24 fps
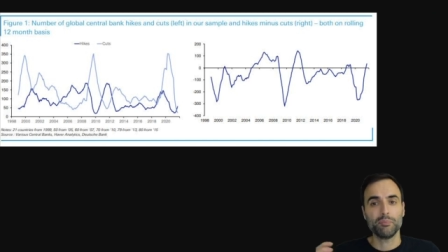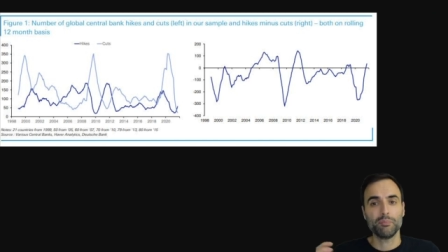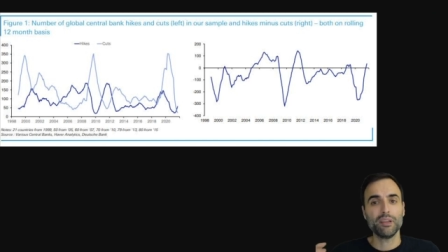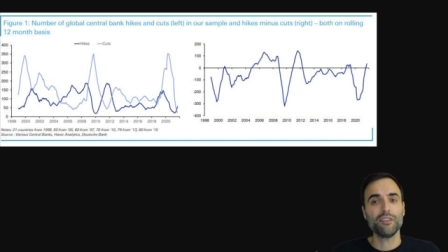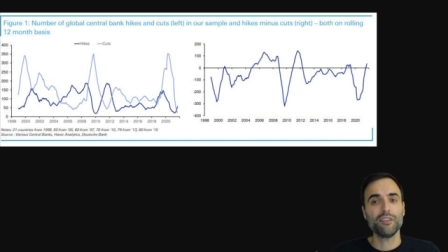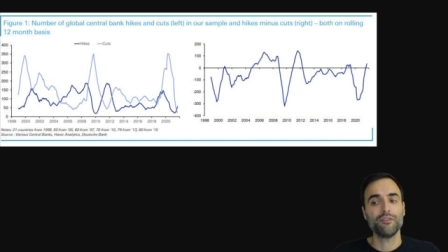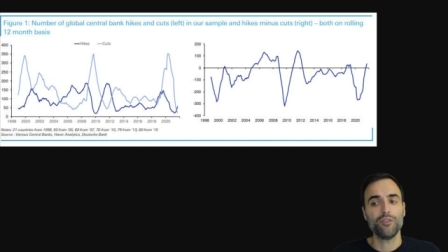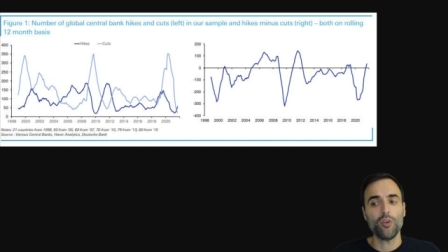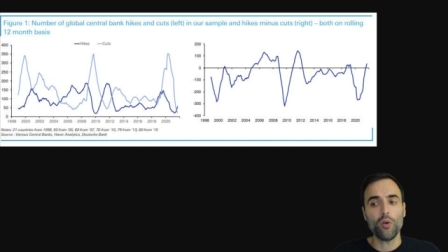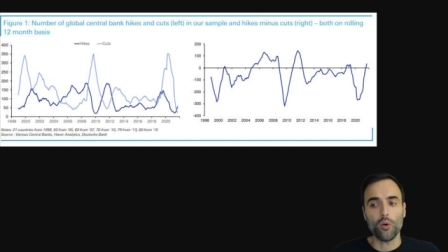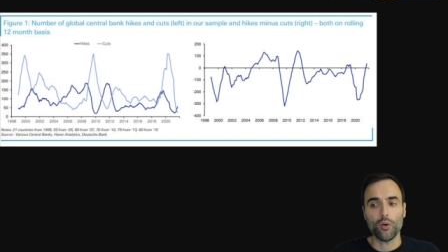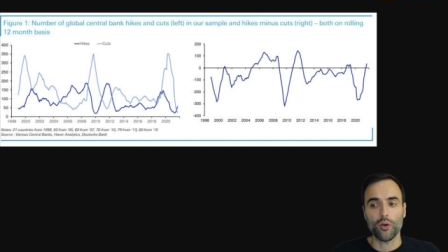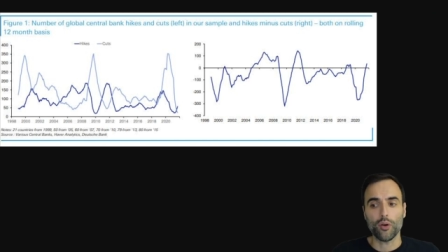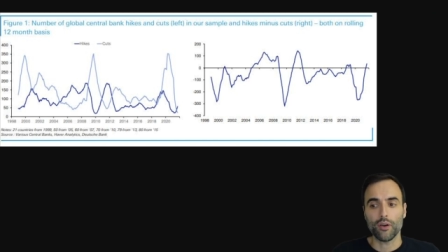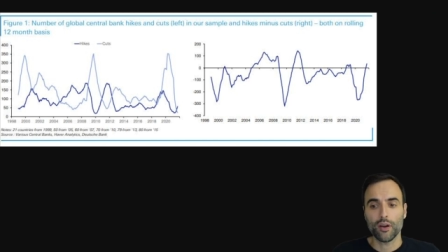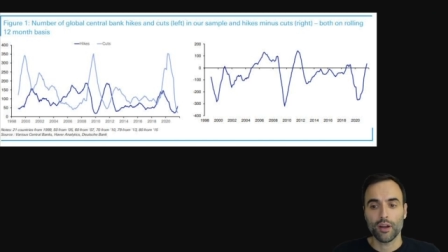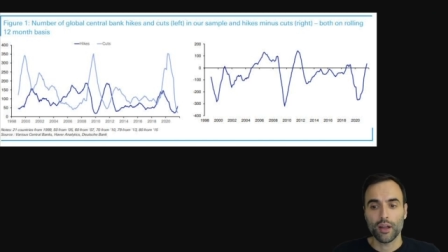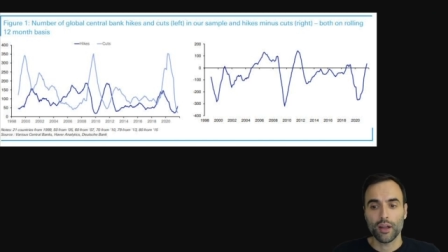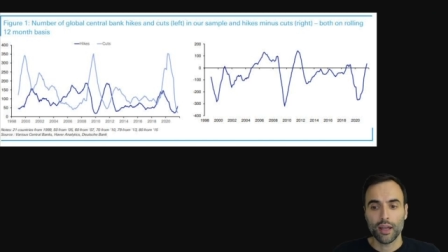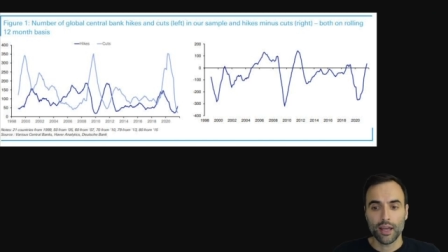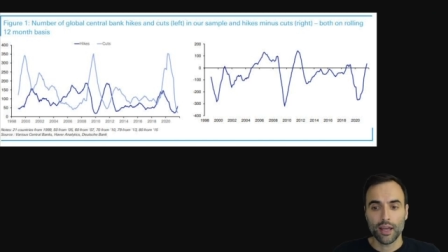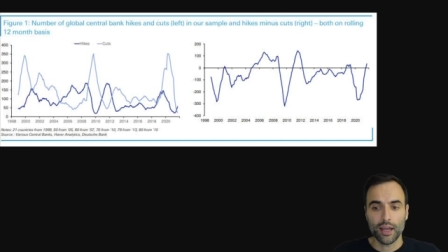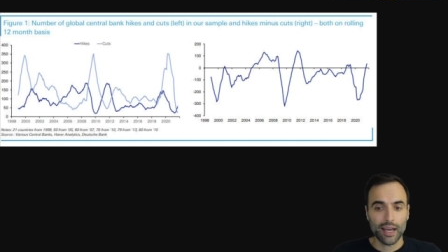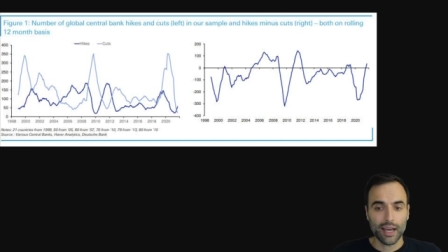
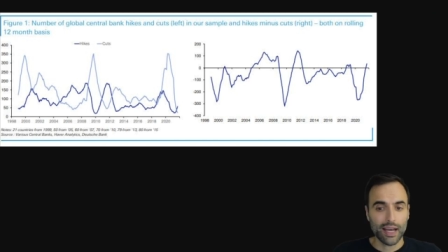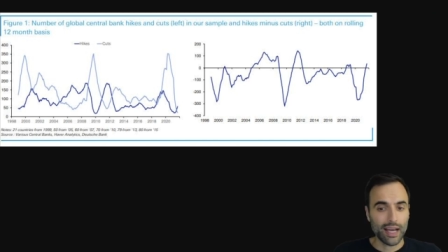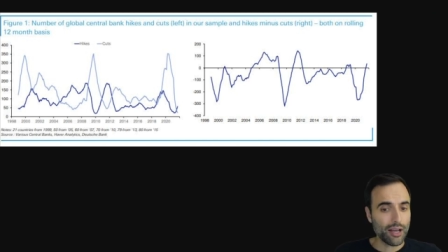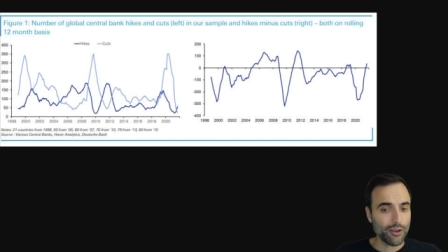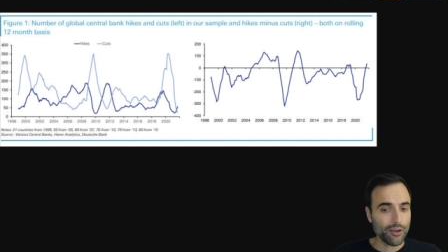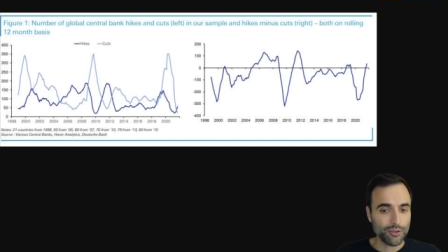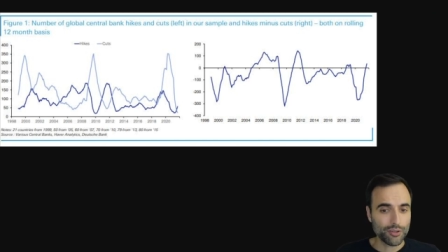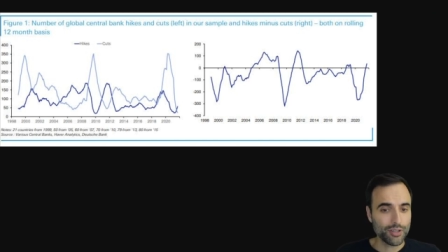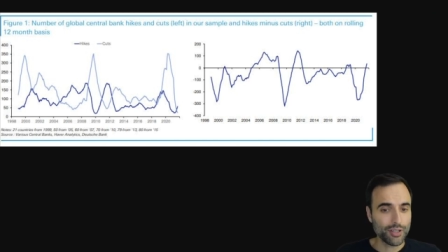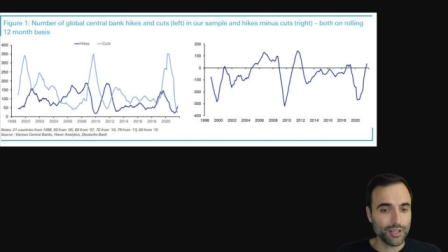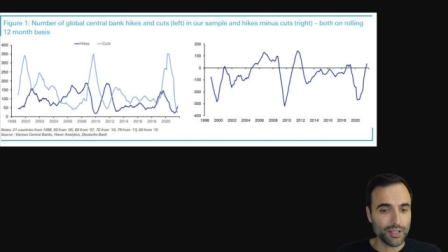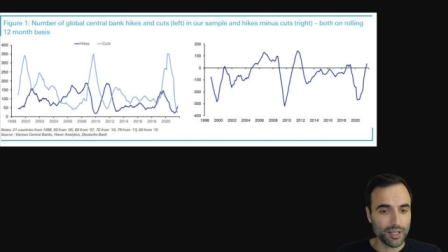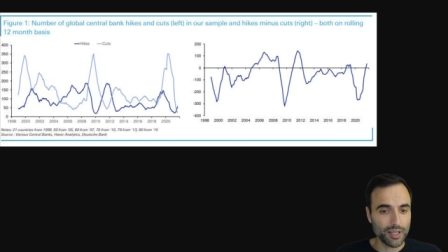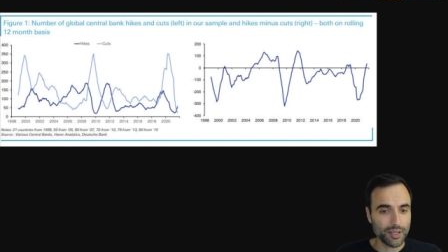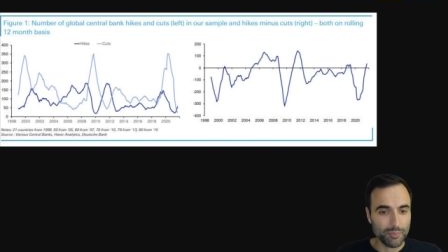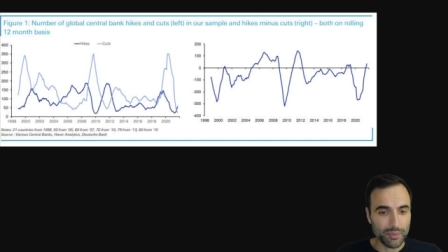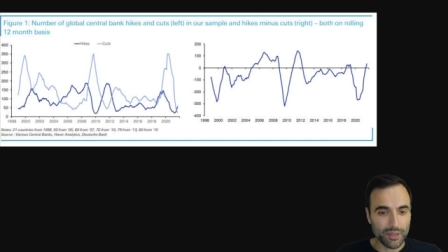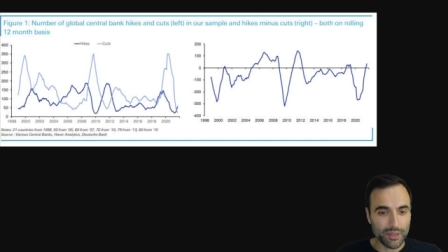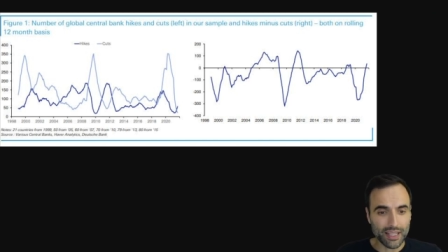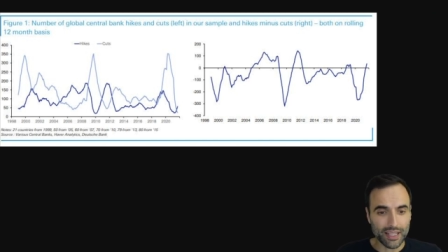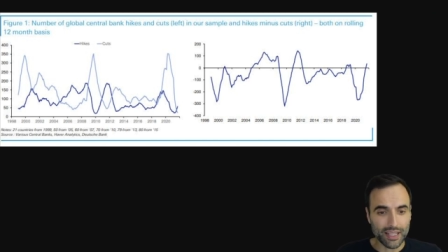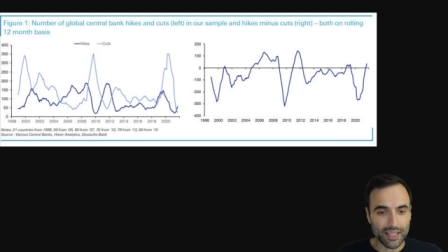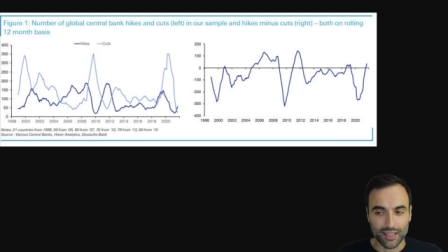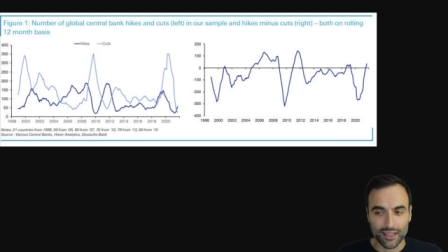before. How could it
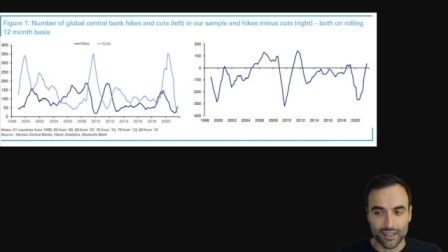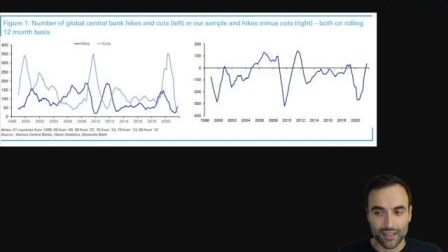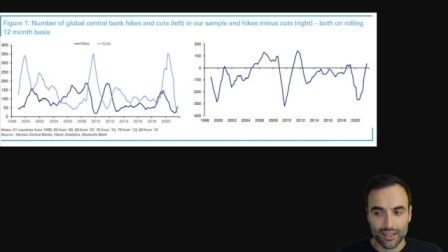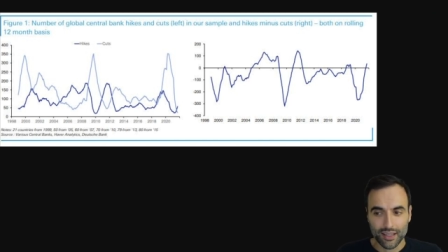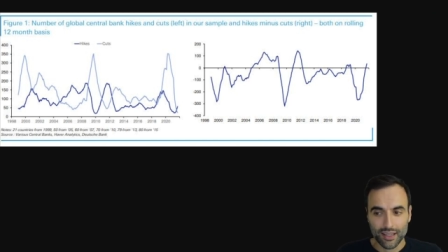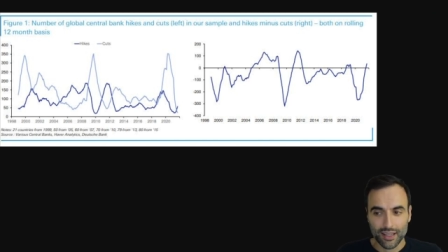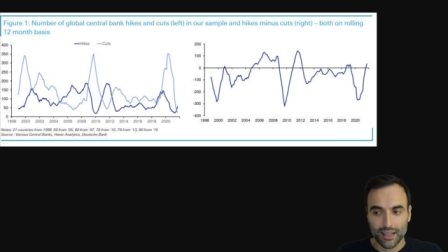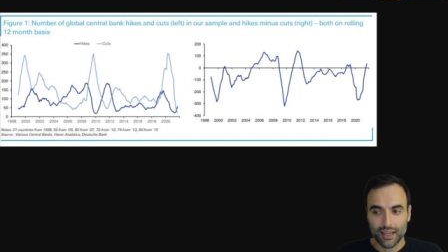be?